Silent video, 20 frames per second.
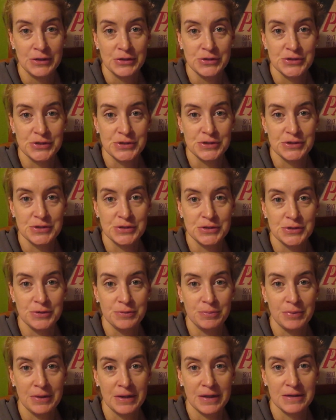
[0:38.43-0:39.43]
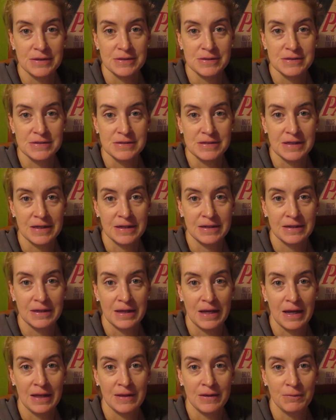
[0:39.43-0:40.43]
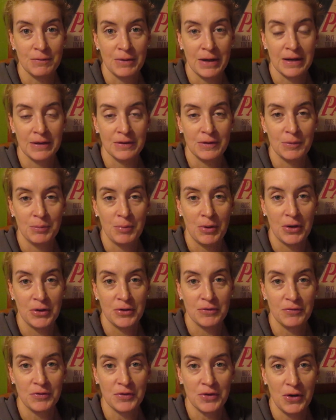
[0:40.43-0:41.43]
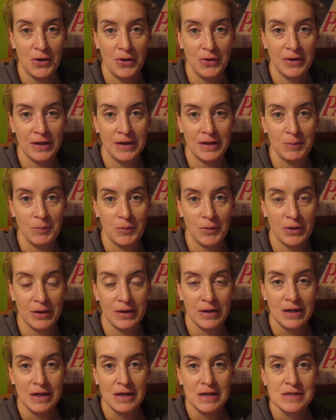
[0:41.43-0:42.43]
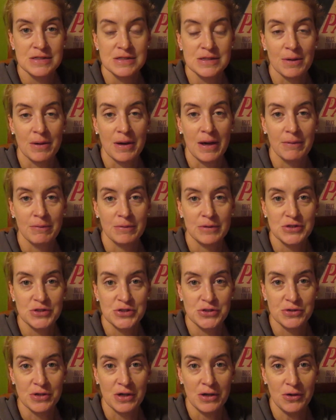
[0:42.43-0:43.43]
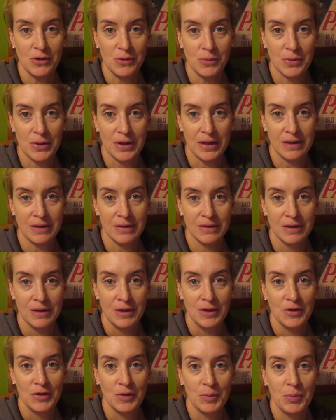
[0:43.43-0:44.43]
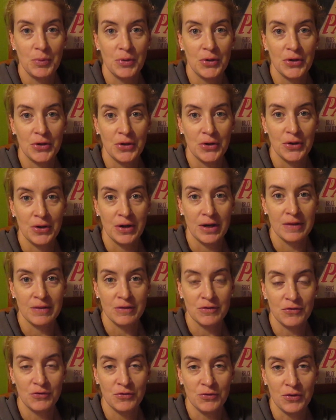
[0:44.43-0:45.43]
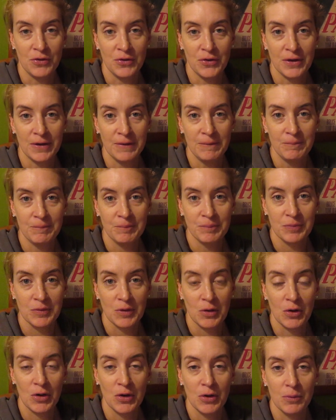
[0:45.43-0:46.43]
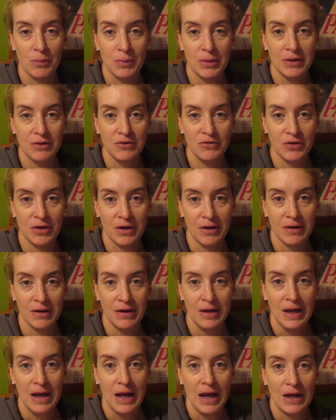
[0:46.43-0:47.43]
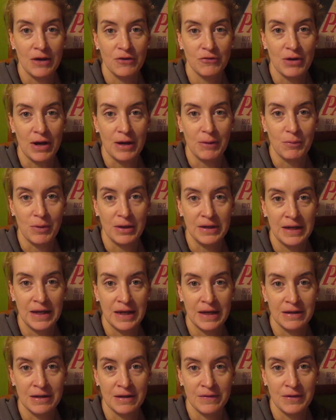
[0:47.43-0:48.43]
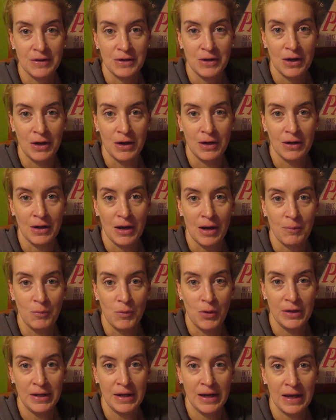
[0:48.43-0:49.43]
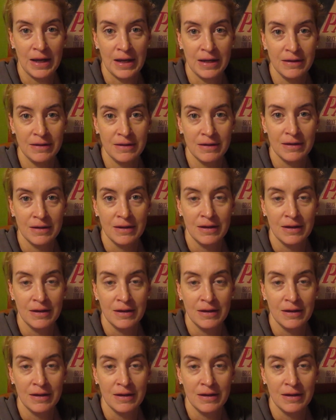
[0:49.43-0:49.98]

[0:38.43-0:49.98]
She's too big to sit in the regular part of the cart anymore, so I would struggle with to put her in the stroller or her wheelchair and drag one hand on the cart and one hand